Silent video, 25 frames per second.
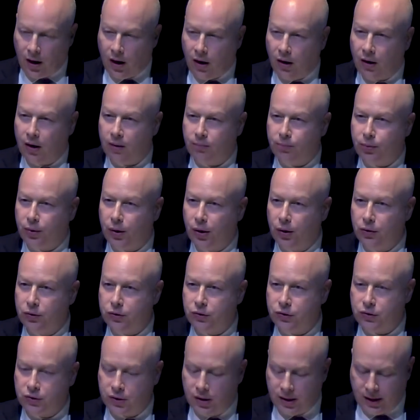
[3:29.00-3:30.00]
Our
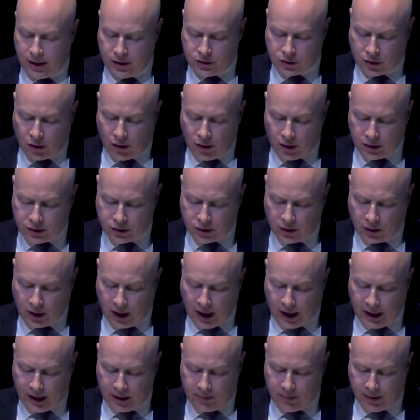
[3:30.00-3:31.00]
approach is also
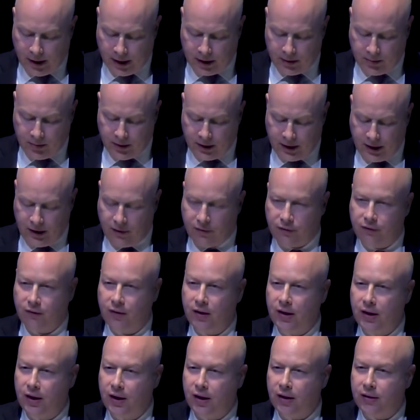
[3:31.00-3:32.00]
guided by the belief
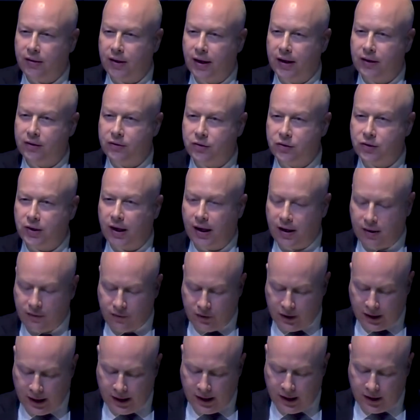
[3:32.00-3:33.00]
that instead
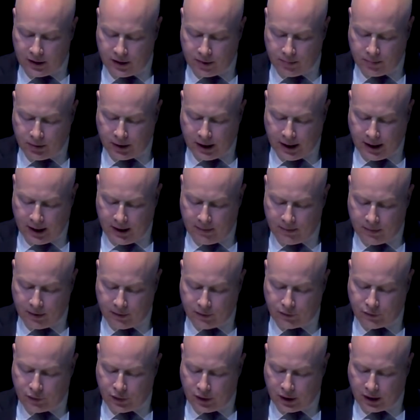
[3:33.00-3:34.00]
of laying the blame
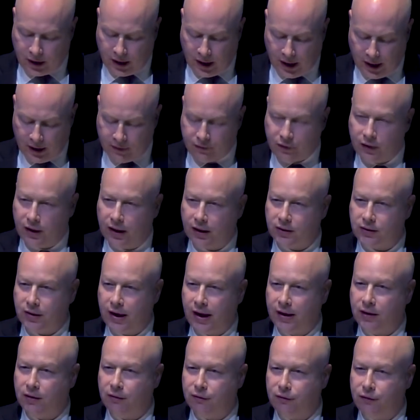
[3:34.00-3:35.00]
for the conflict
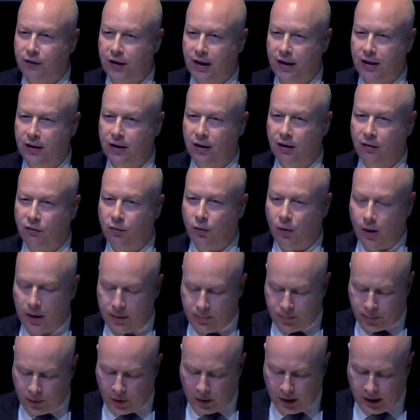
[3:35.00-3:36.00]
at the feet of
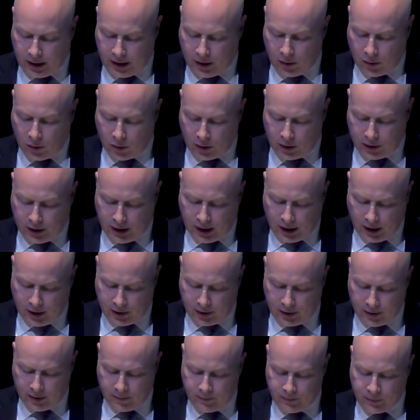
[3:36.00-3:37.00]
one party or the
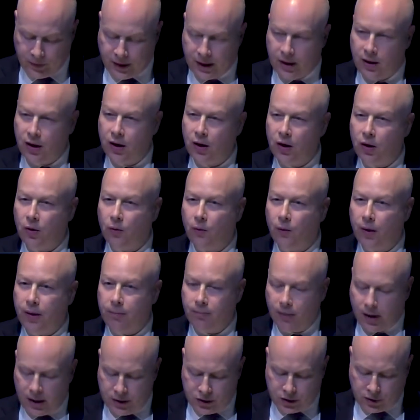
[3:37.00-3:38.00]
other, we
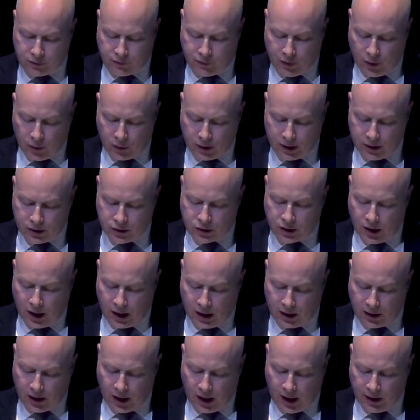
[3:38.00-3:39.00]
must focus
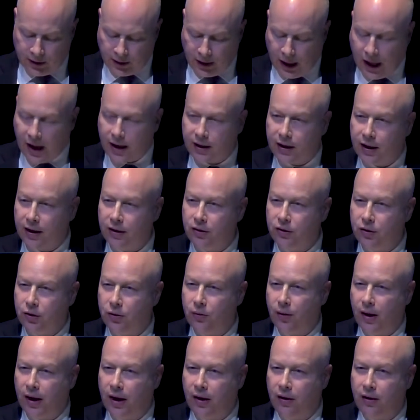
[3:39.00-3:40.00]
on unlocking
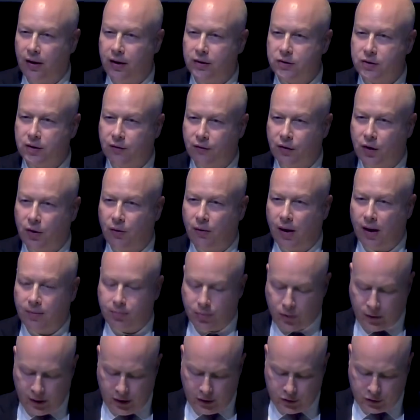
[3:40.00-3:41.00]
new areas of
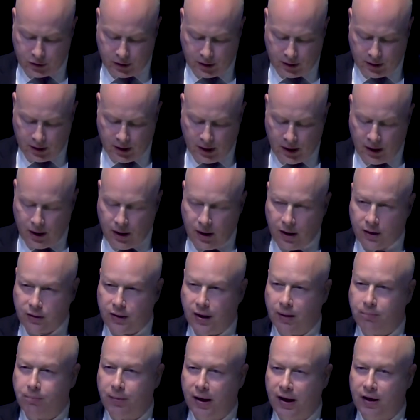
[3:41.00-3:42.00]
cooperation
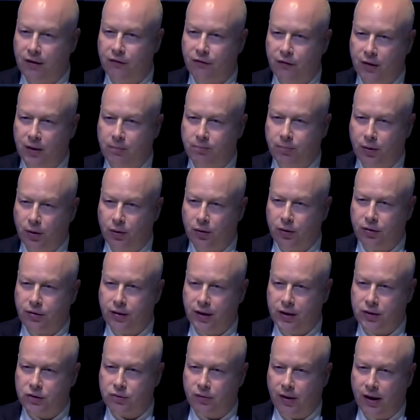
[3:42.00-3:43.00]
that benefit both
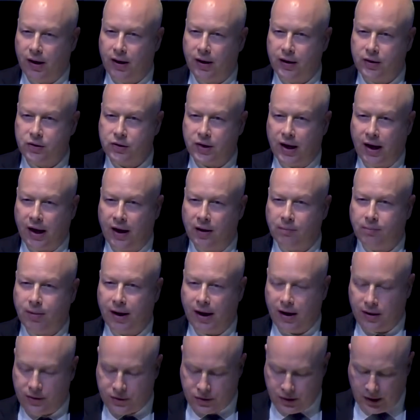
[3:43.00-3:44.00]
Israelis and
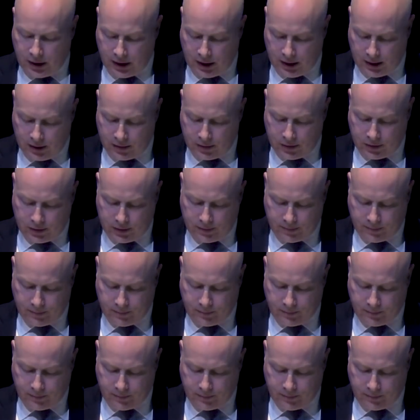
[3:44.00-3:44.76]
Palestinians.